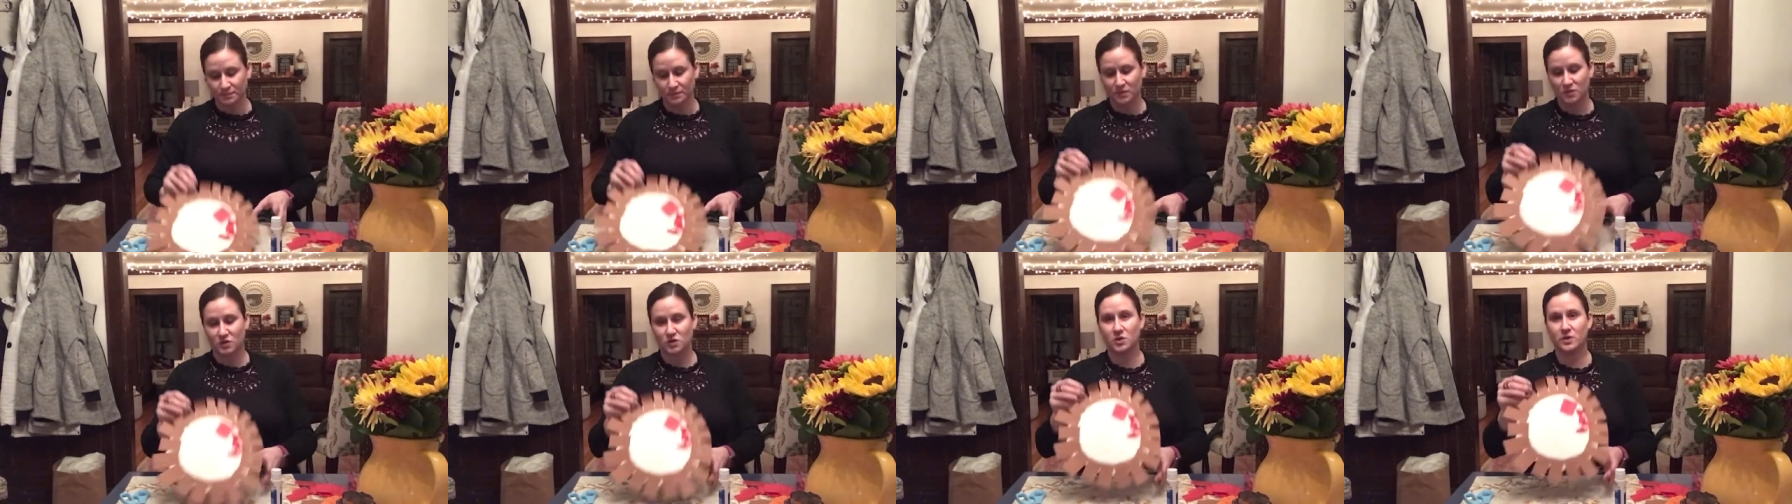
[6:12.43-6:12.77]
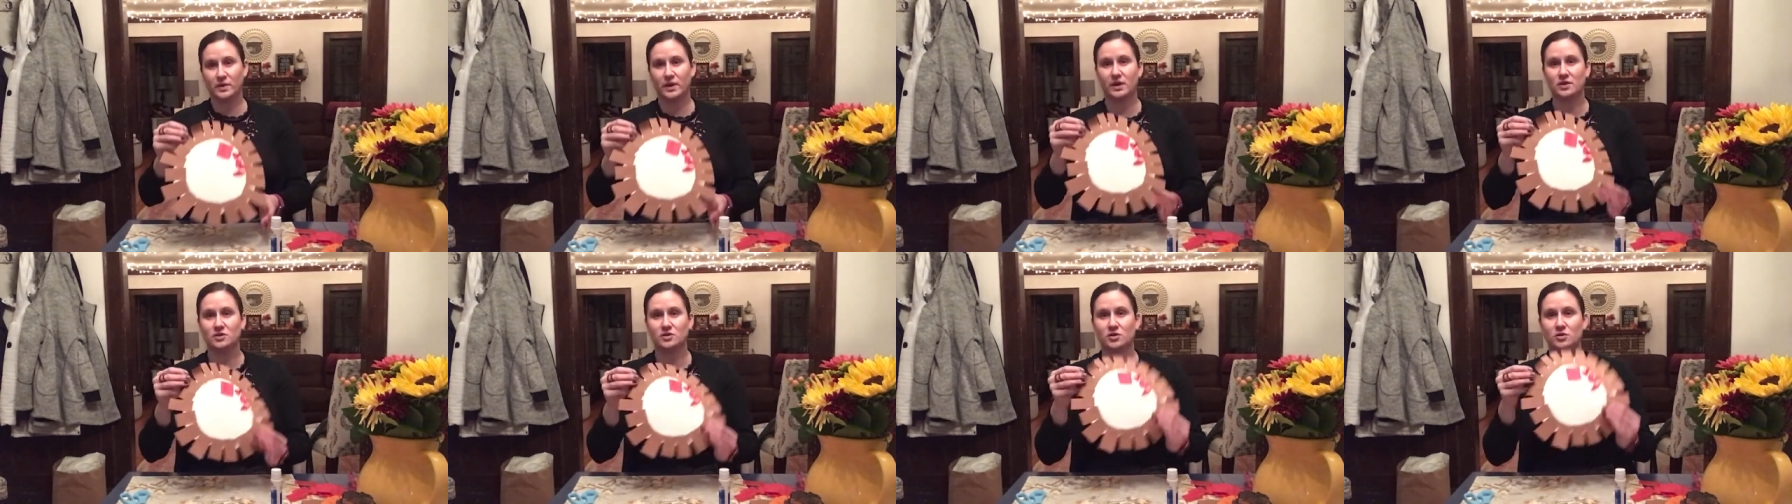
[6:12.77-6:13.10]
So you
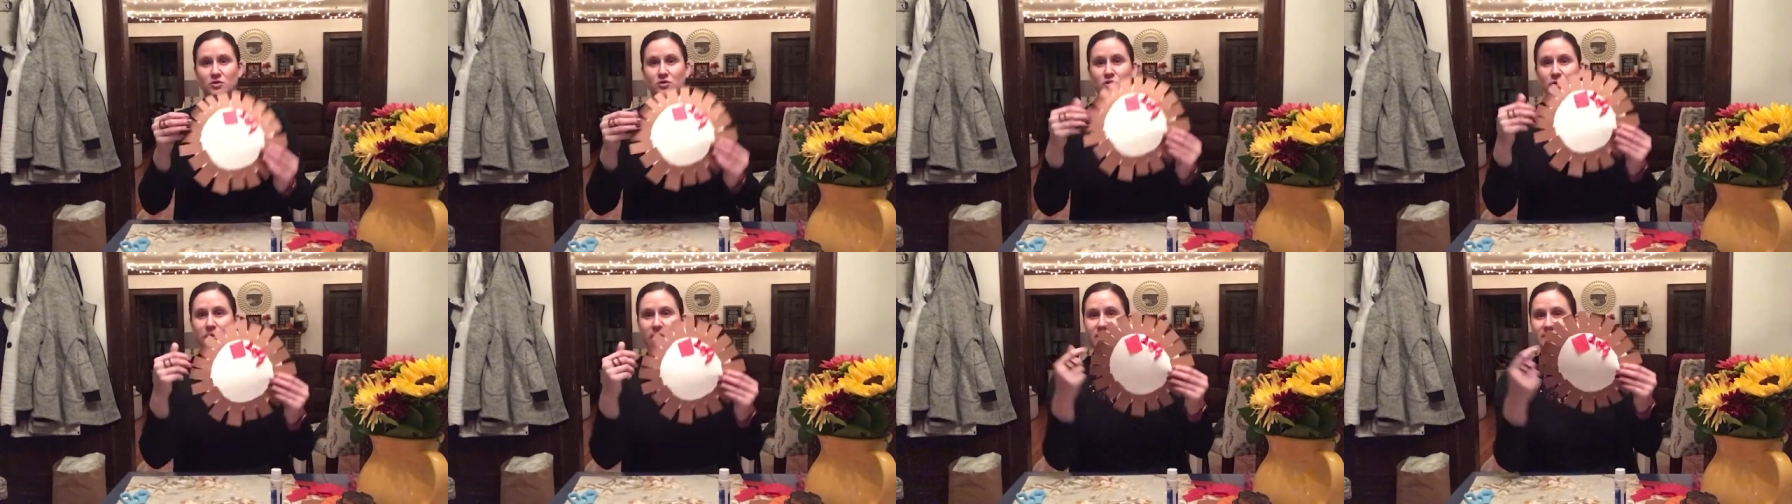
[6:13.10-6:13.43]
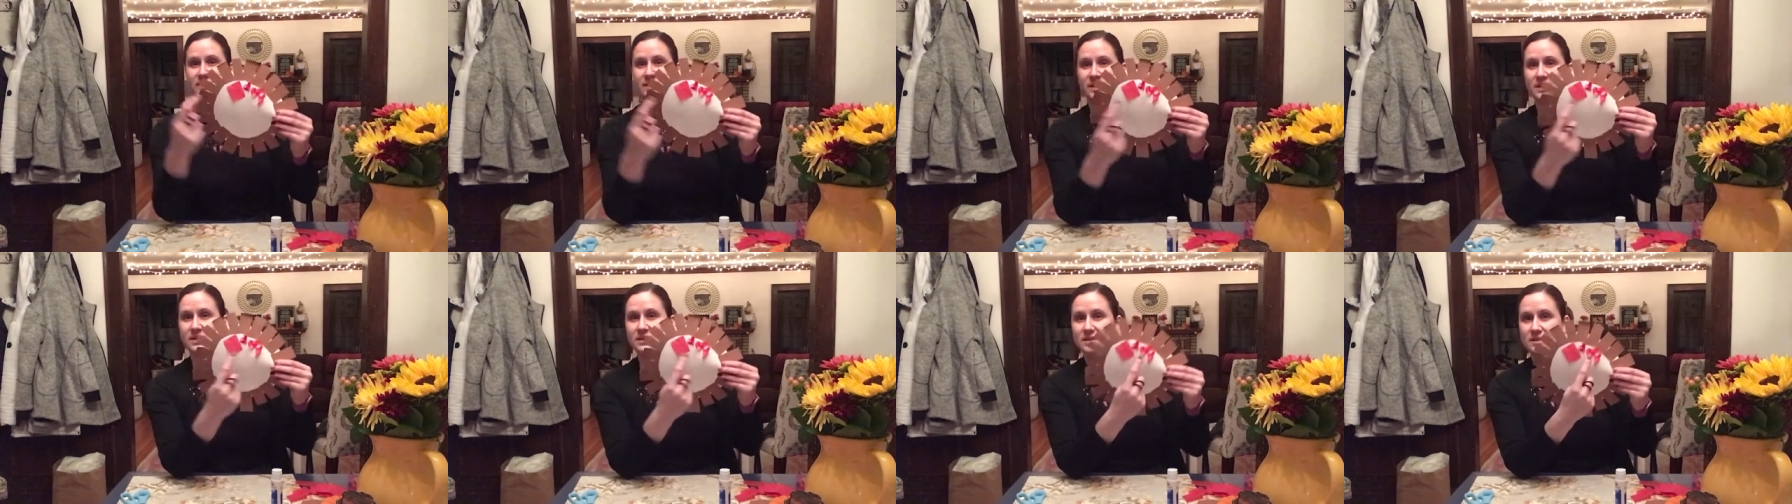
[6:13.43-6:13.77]
got two
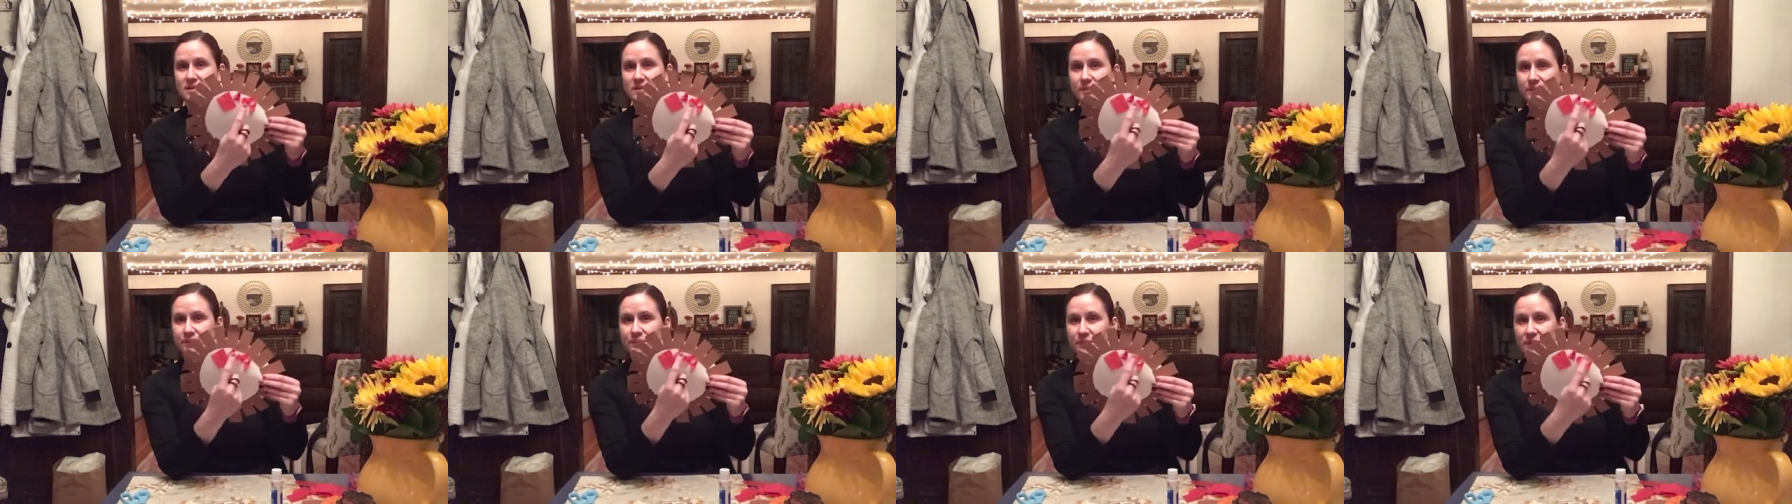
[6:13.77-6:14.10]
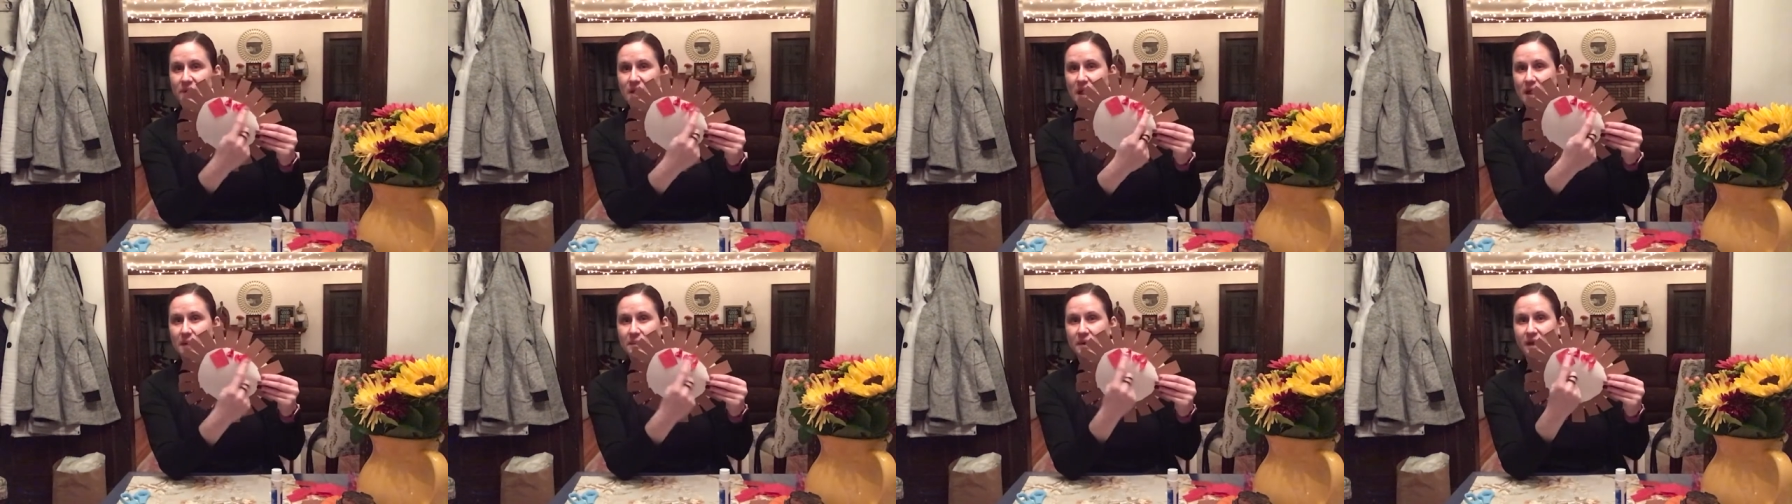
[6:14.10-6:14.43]
choices.
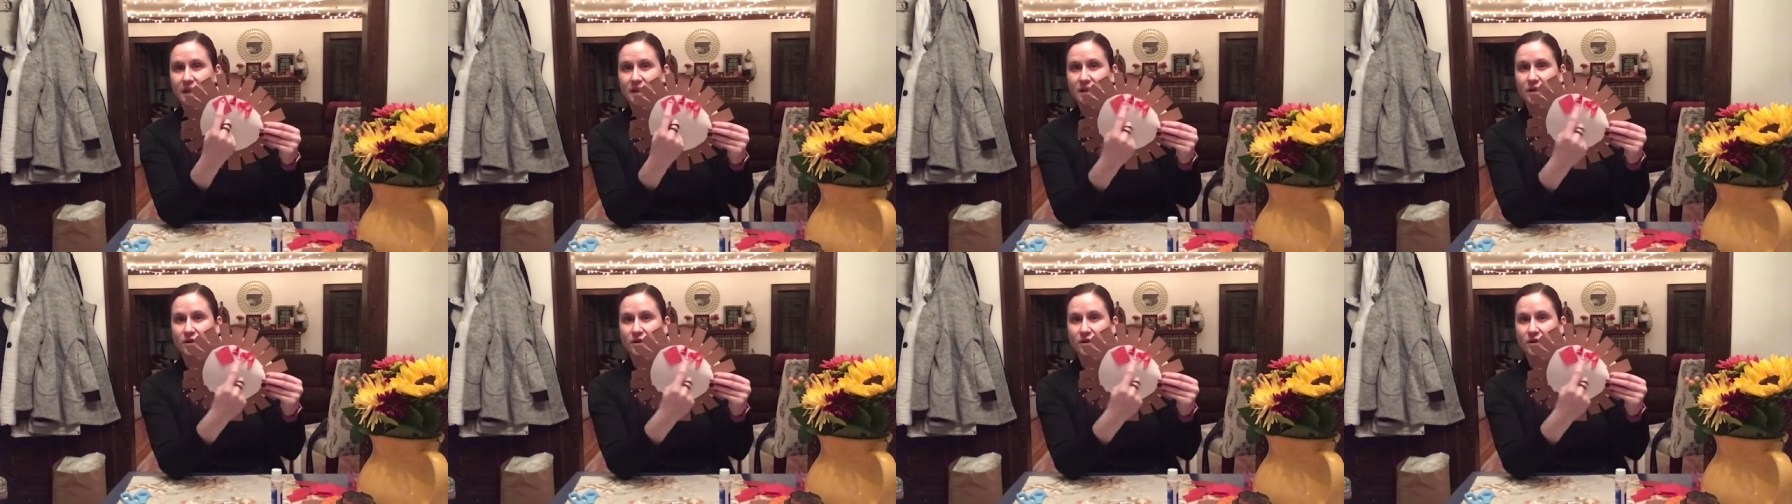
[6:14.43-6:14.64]
I'm kind of